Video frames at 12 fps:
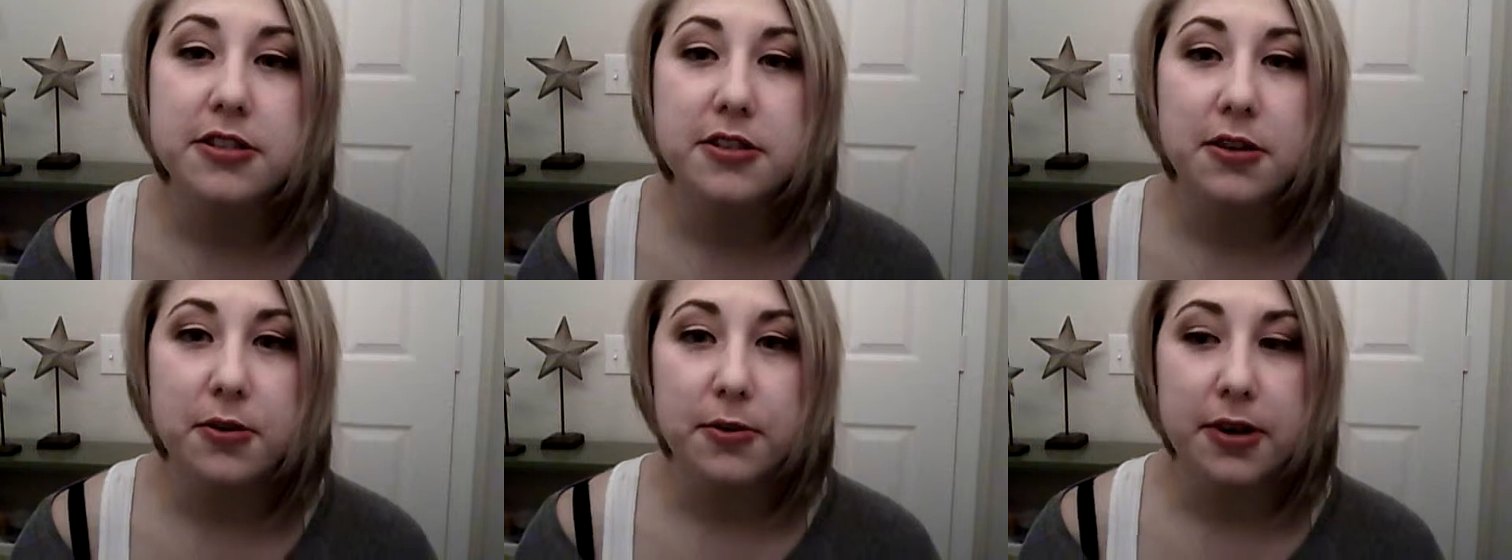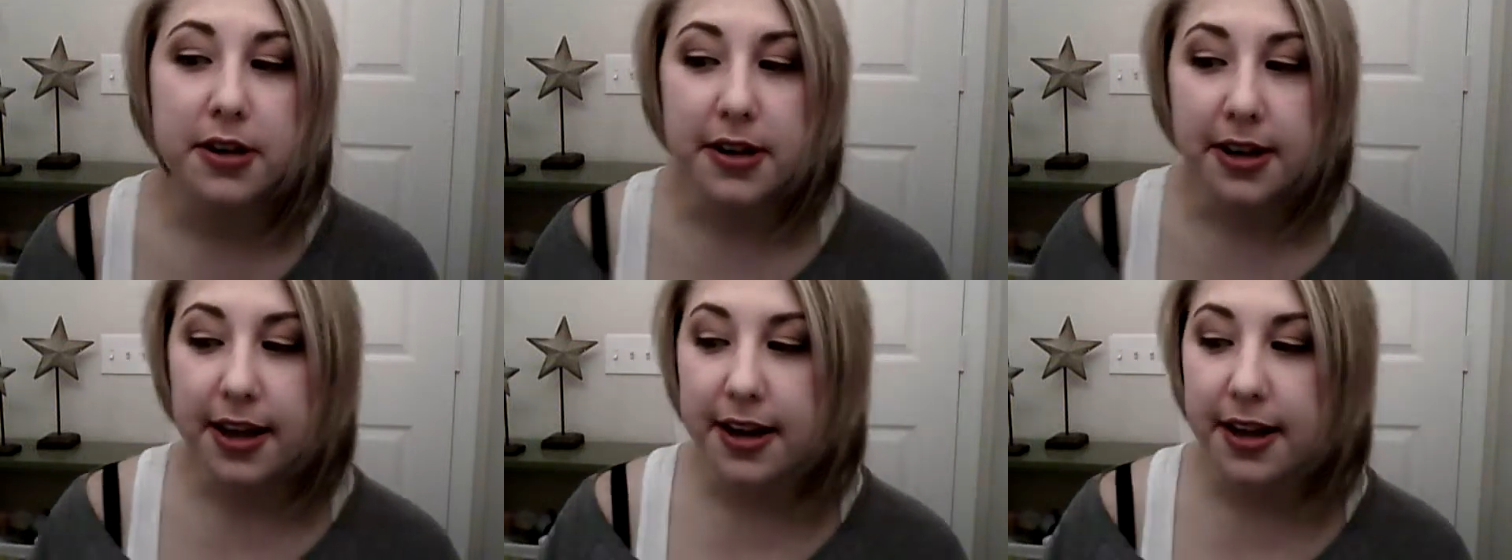so we
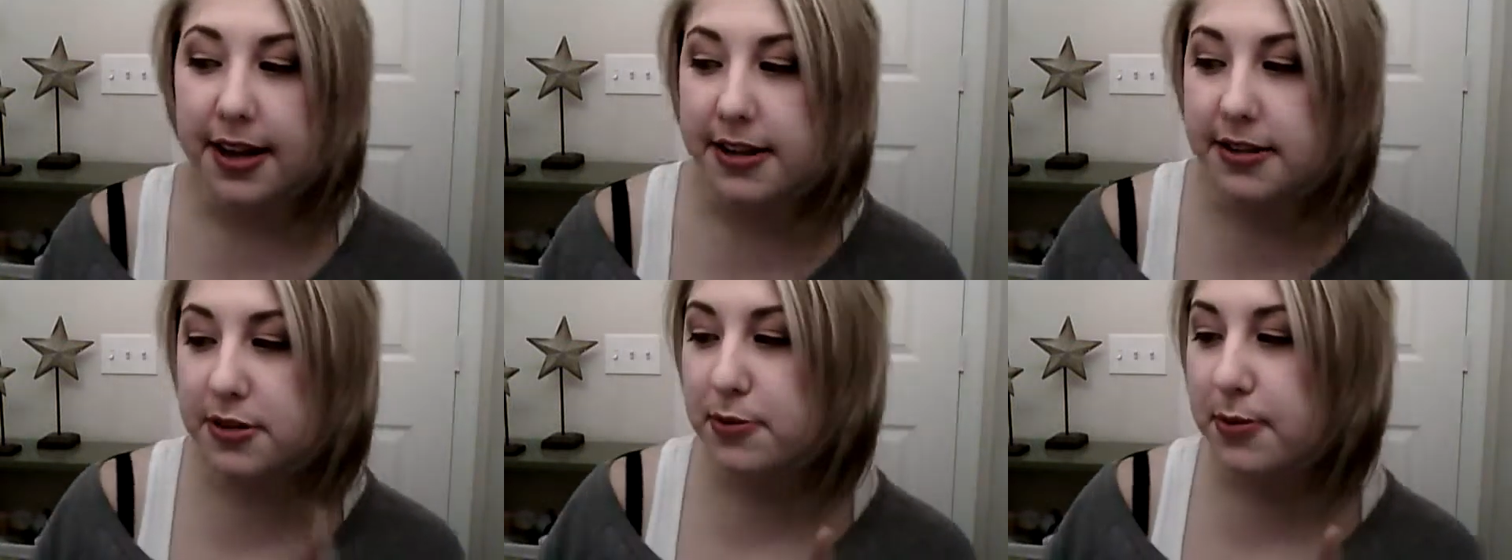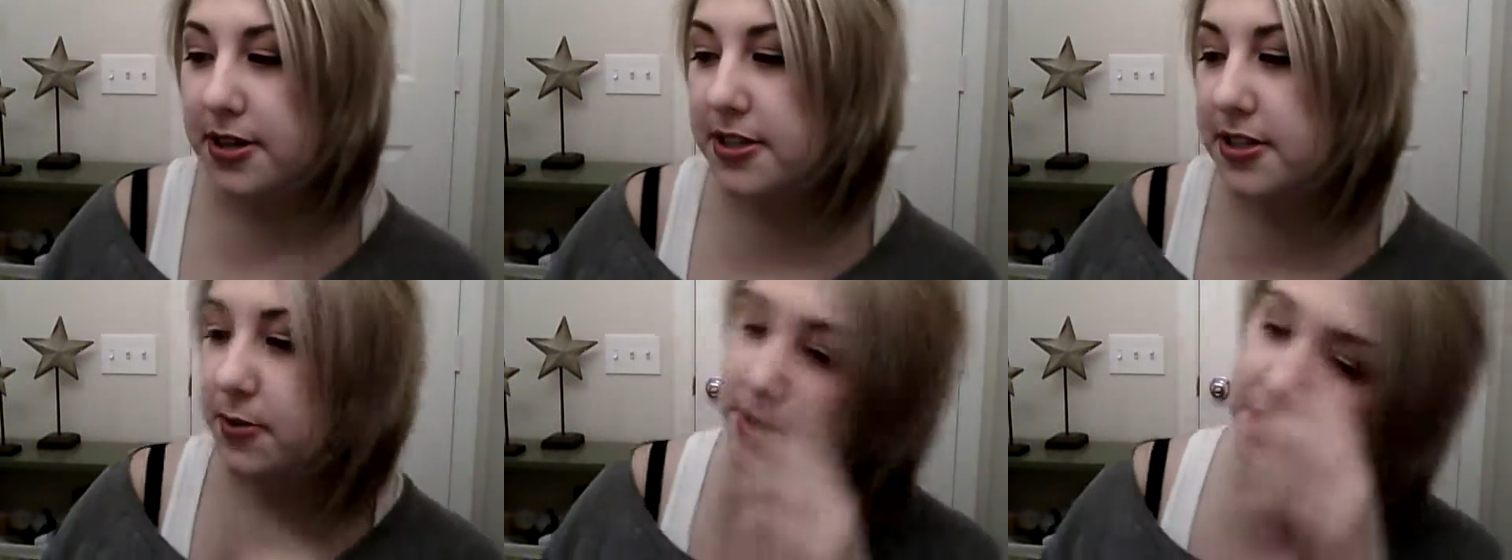can kind of get two birds
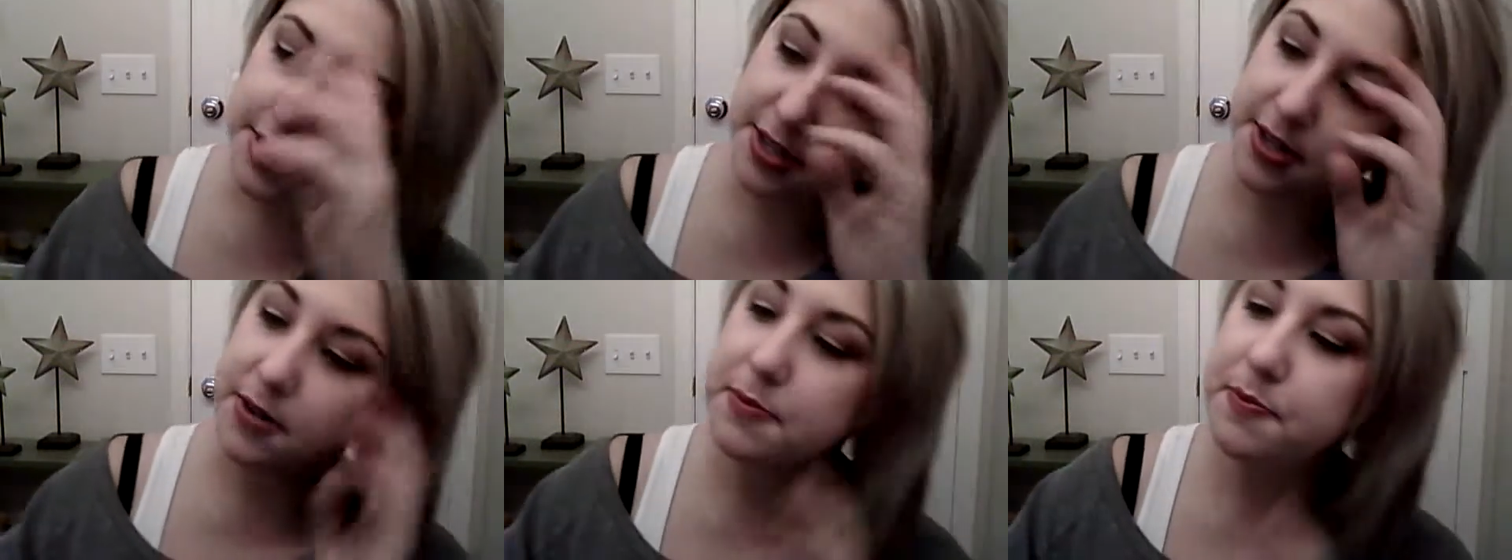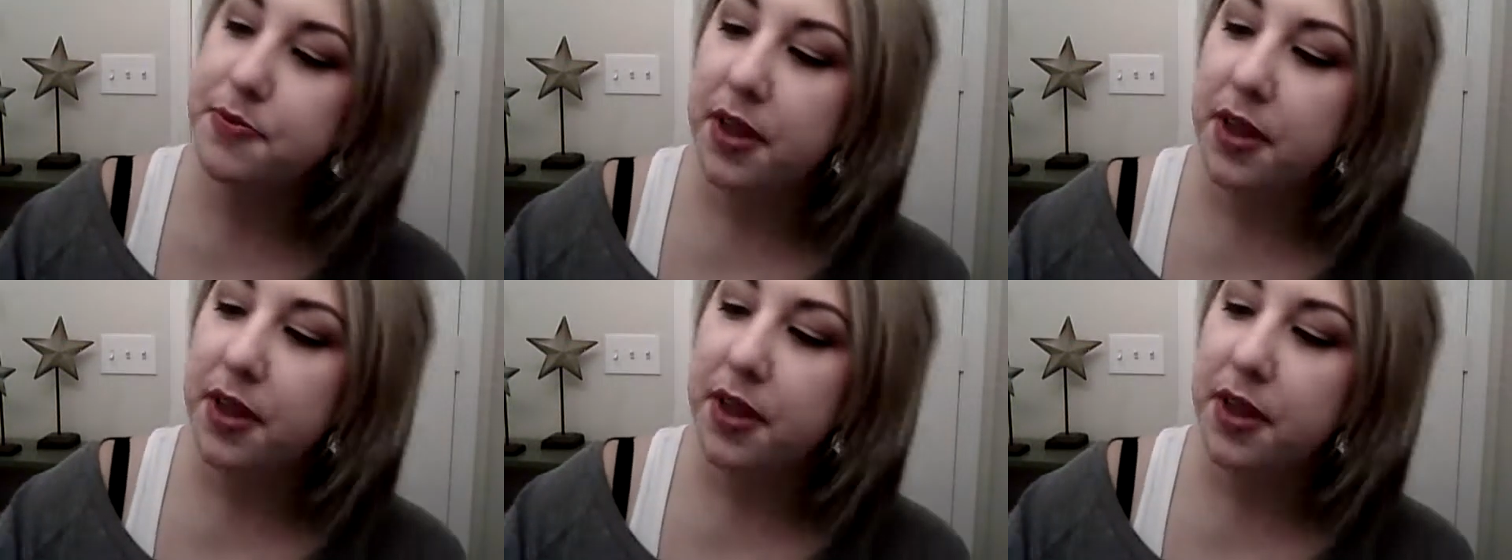in one stone.